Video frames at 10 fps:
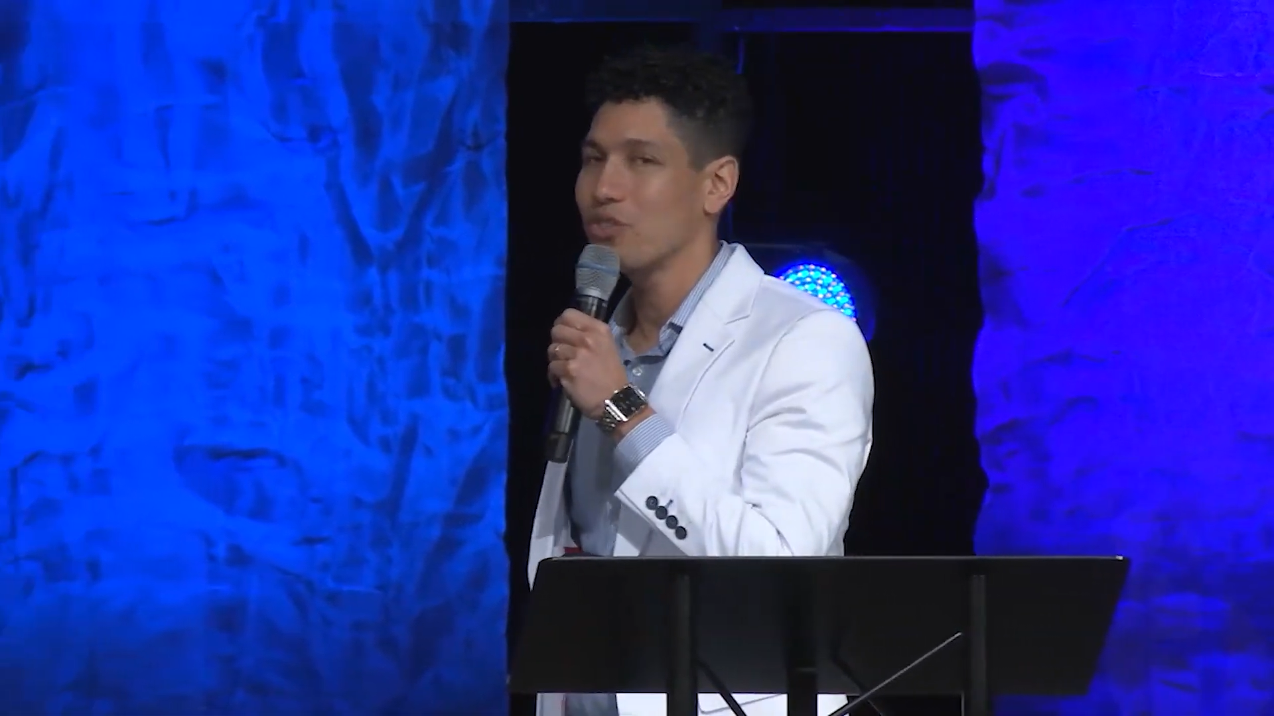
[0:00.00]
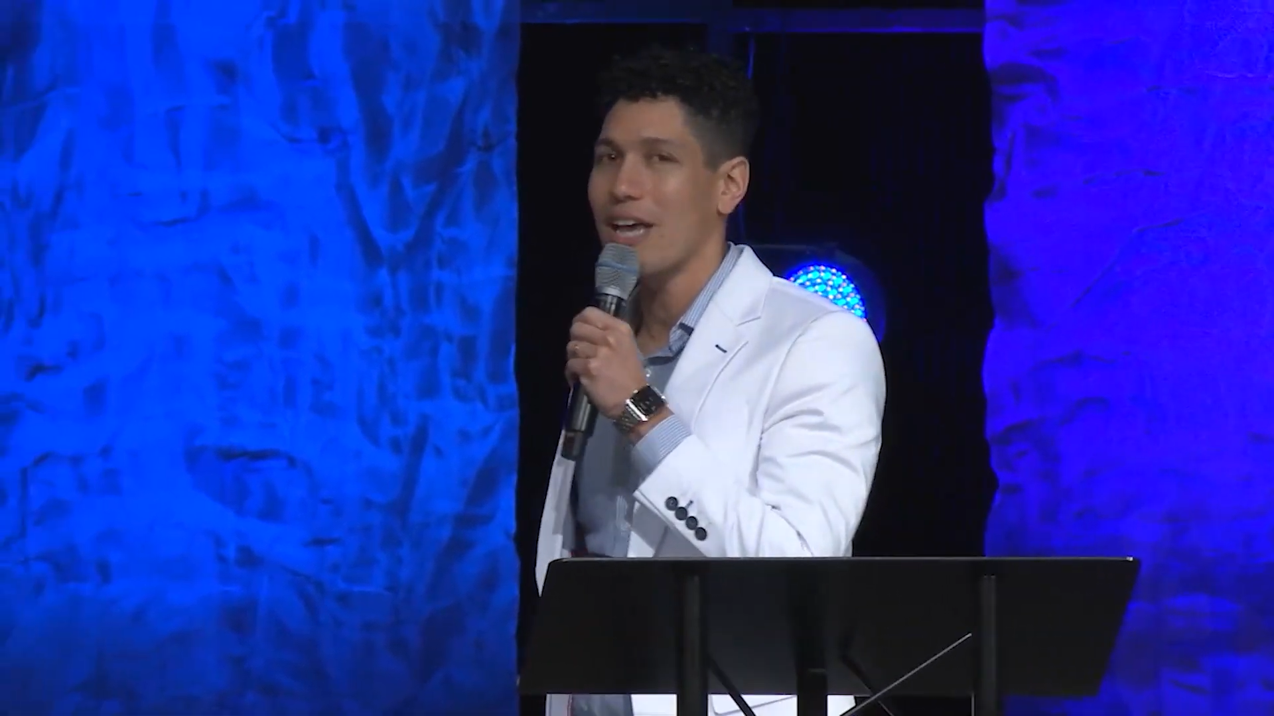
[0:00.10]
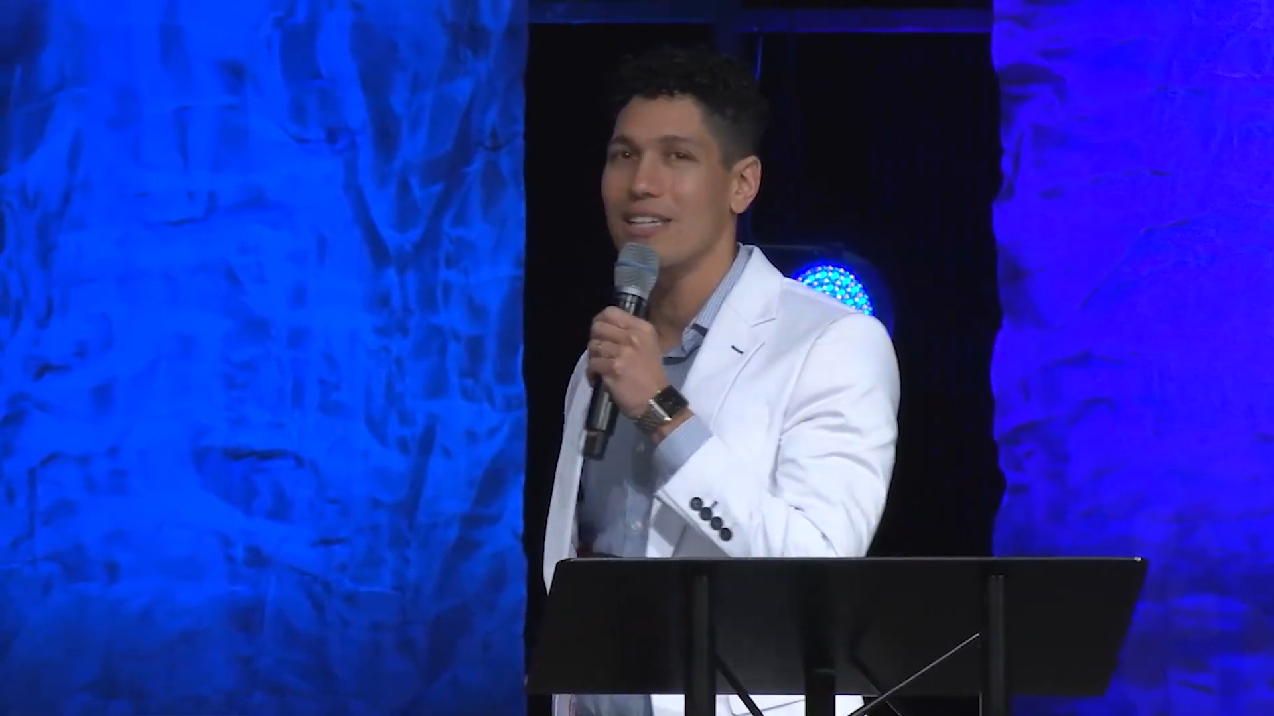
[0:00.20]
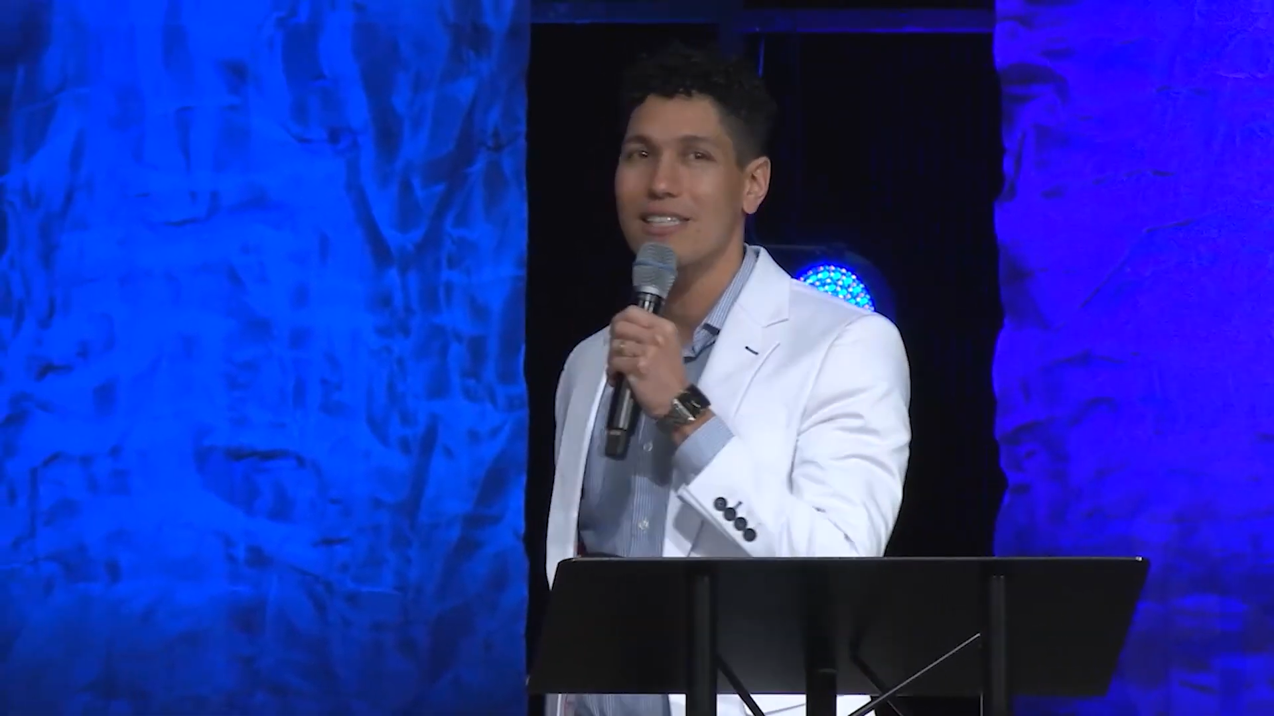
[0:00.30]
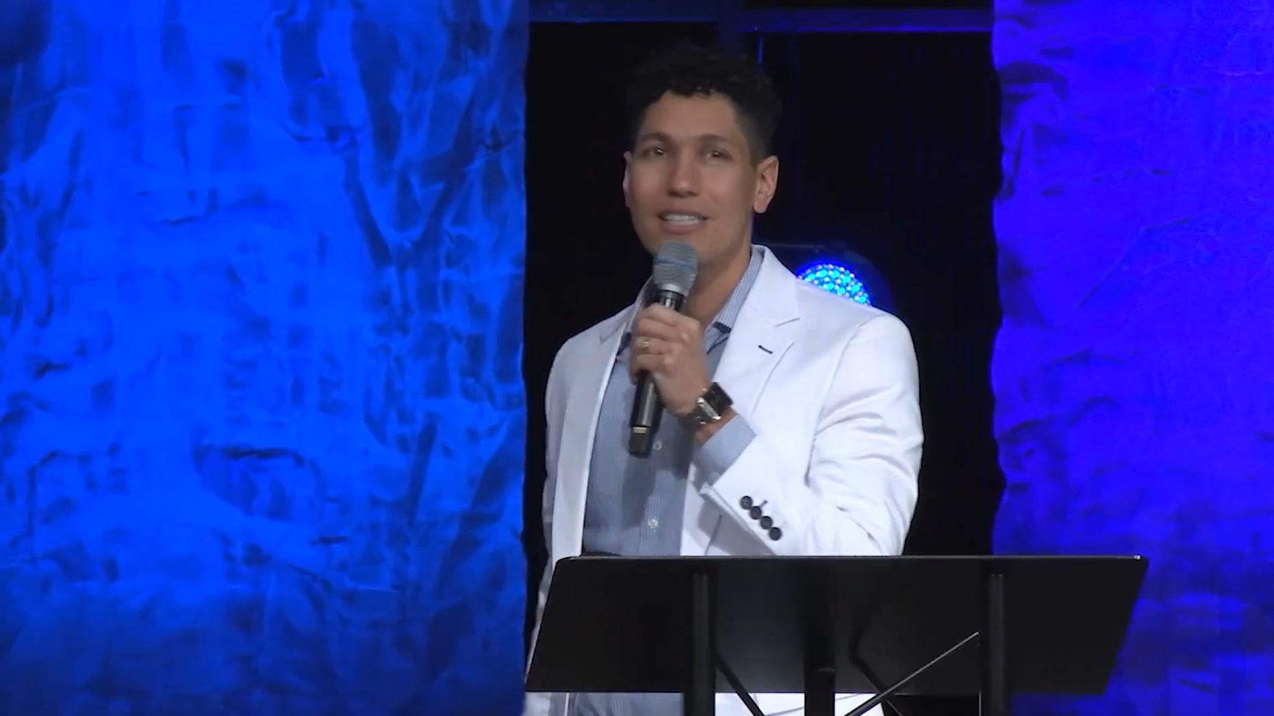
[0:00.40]

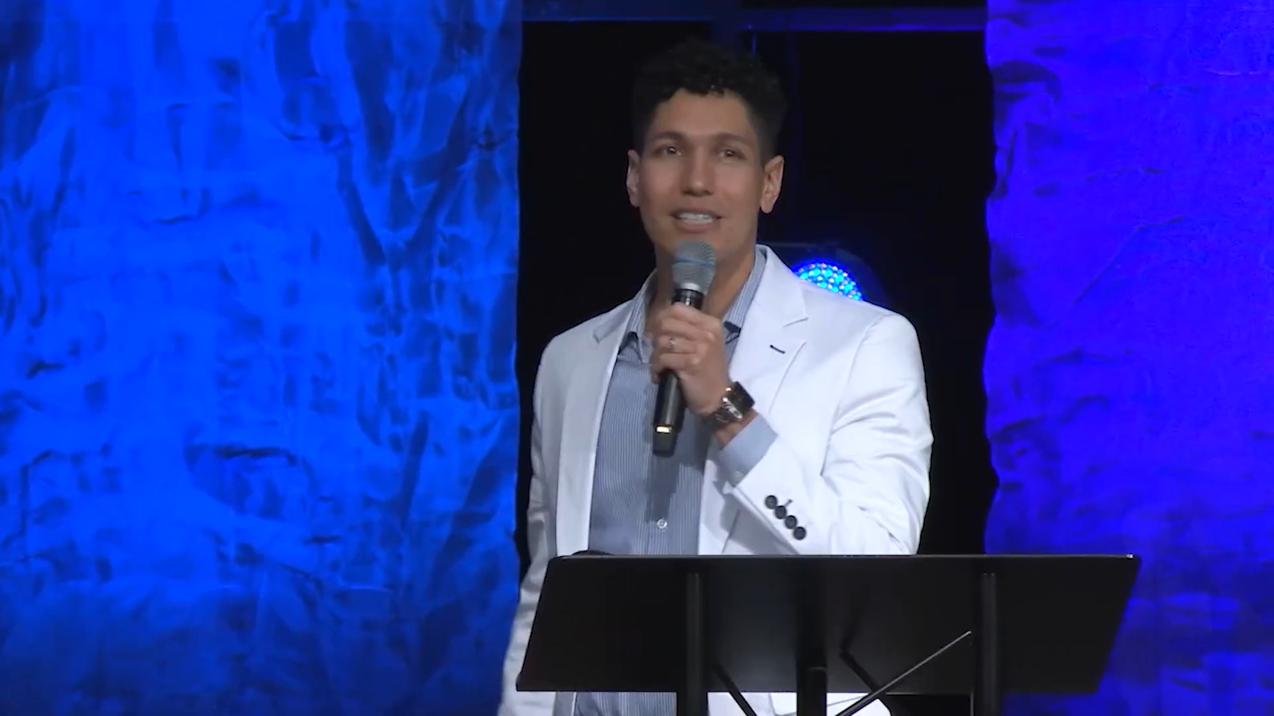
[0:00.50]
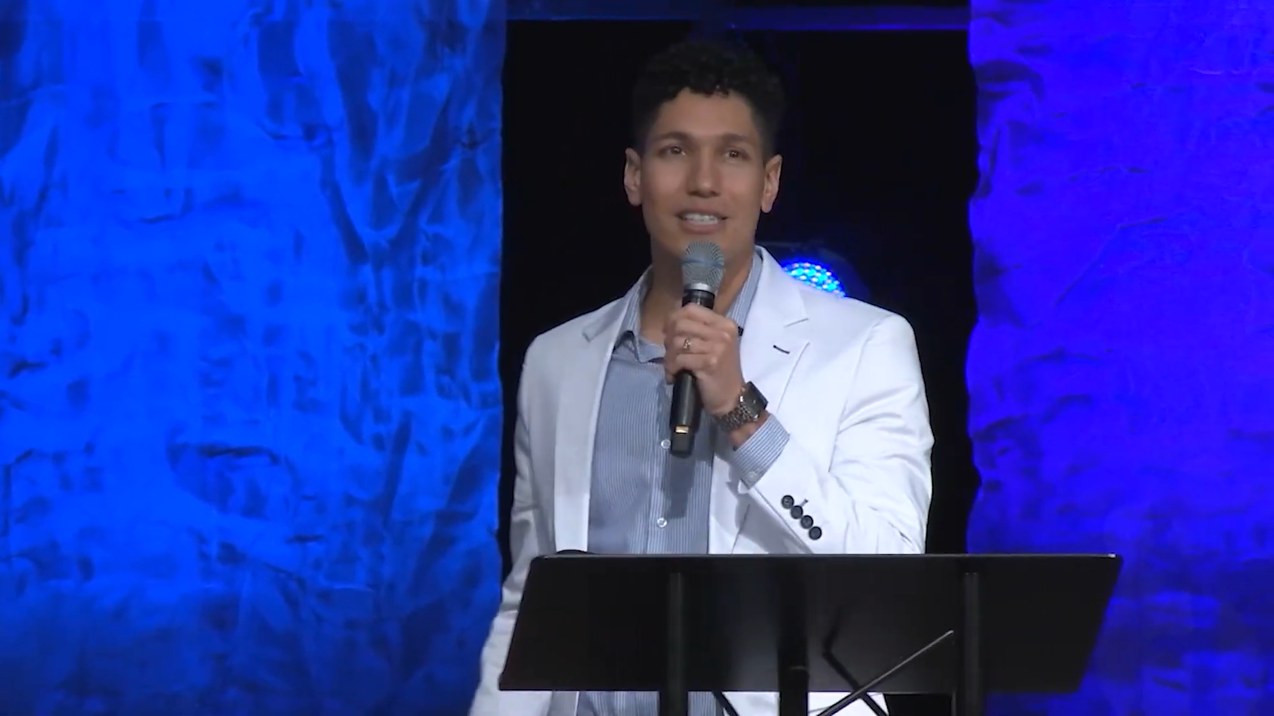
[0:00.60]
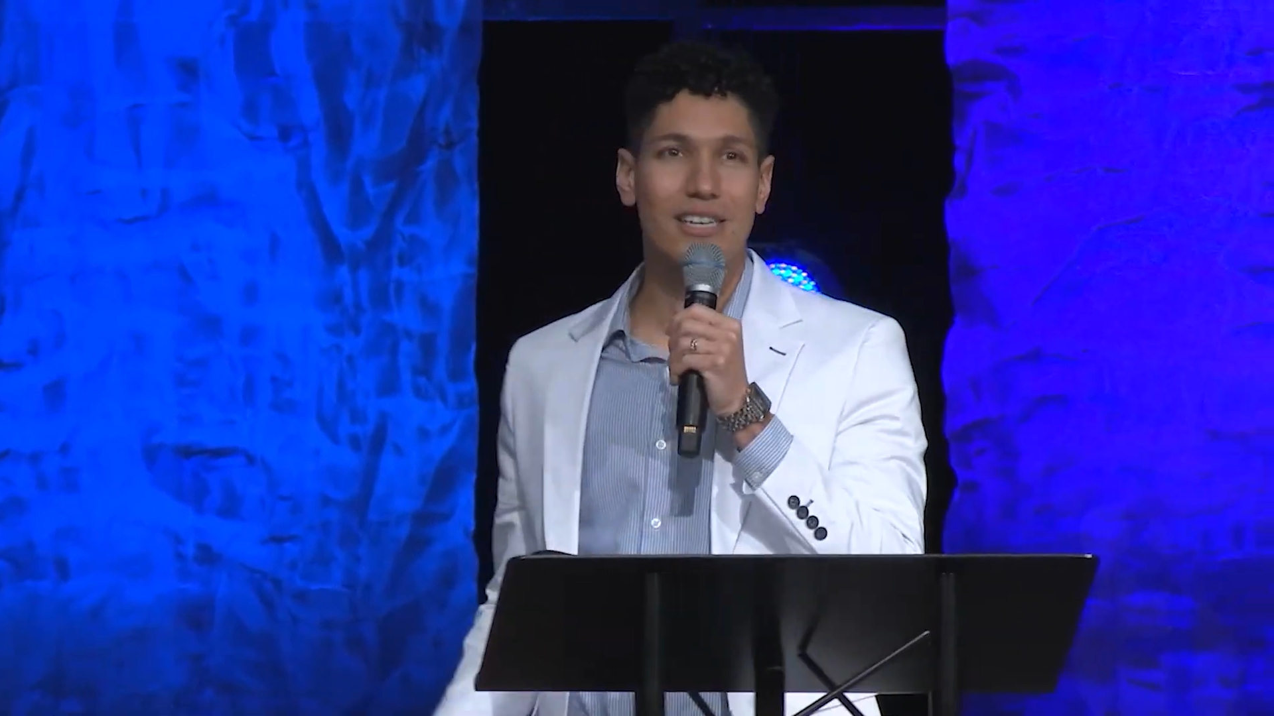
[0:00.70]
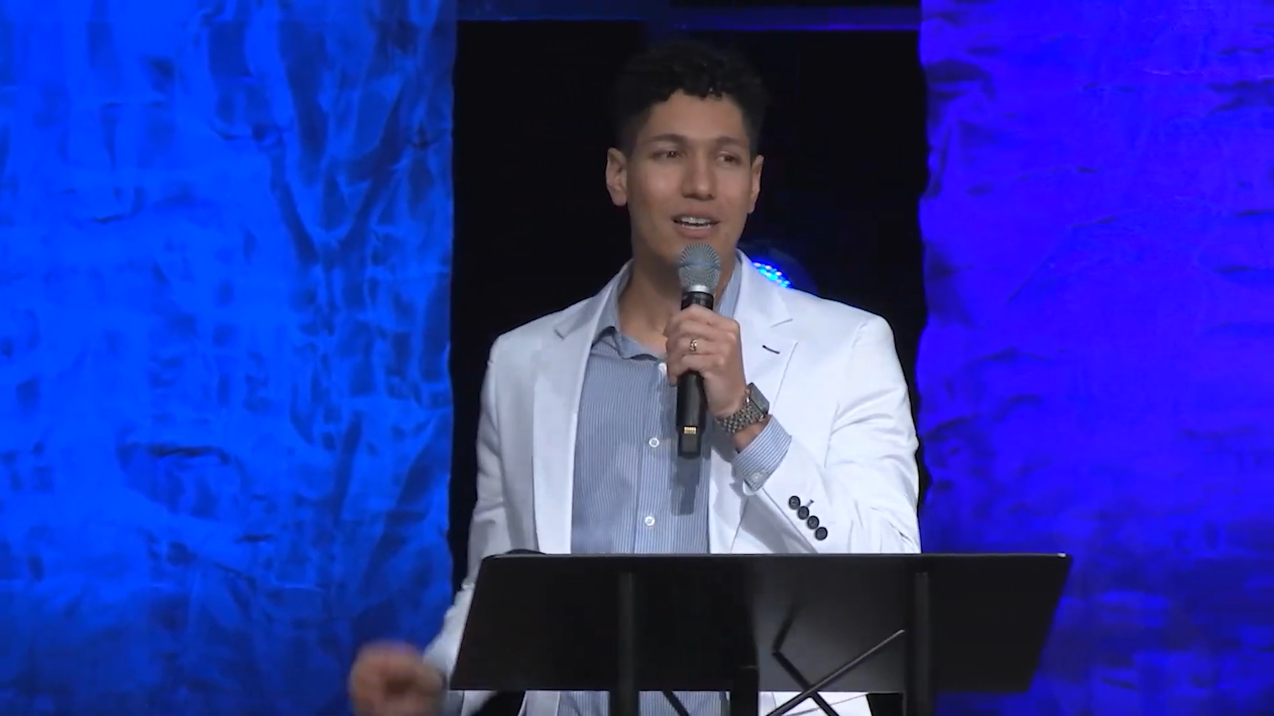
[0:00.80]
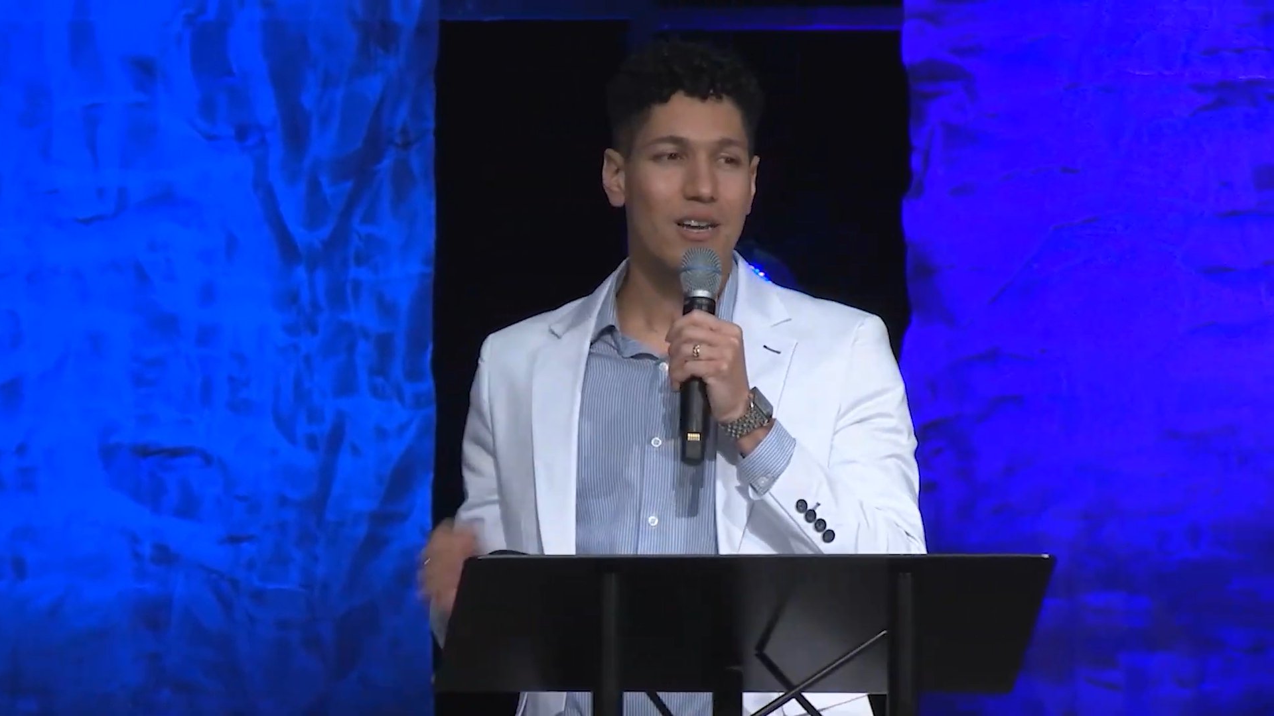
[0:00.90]
Genesis.